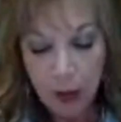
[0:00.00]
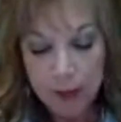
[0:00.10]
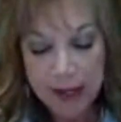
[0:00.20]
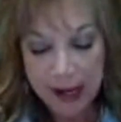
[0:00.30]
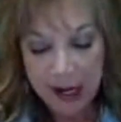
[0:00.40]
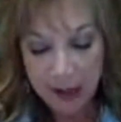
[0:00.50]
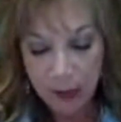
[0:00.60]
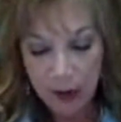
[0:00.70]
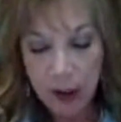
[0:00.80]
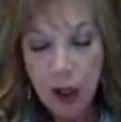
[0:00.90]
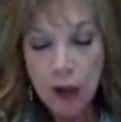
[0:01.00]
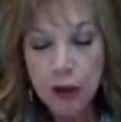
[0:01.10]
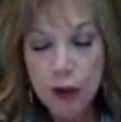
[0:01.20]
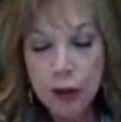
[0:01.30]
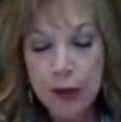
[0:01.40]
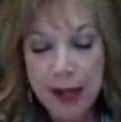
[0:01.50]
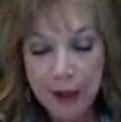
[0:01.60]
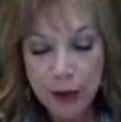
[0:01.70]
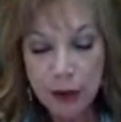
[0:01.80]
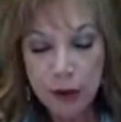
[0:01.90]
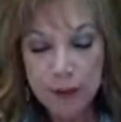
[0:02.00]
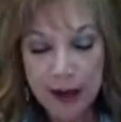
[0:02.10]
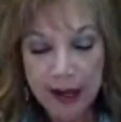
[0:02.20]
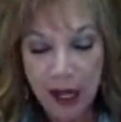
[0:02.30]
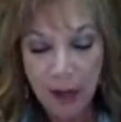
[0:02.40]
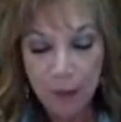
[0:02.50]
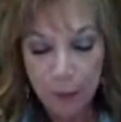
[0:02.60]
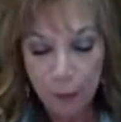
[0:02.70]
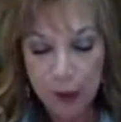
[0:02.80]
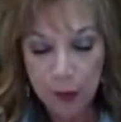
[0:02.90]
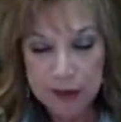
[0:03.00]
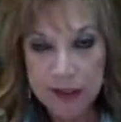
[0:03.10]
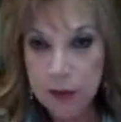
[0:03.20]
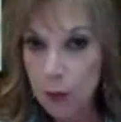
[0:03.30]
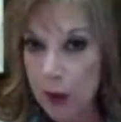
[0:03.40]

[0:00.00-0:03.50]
I will be able to enter my alpha frequencies,